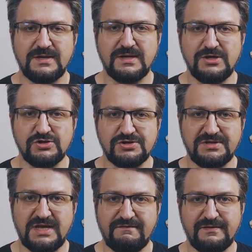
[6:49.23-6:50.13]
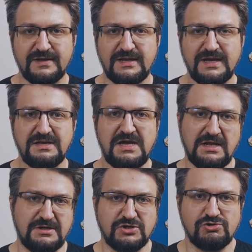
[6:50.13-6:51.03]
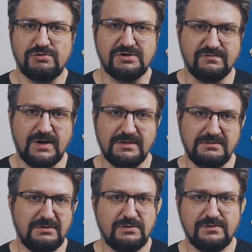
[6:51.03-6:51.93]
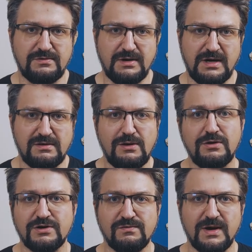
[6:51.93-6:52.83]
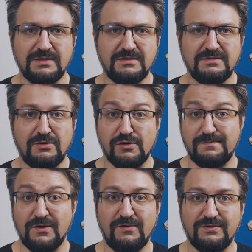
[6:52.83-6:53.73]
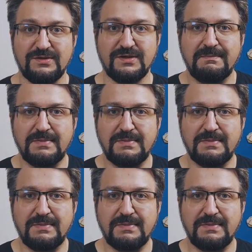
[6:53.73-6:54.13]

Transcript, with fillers: you should definitely get a shorter one or a longer one or both.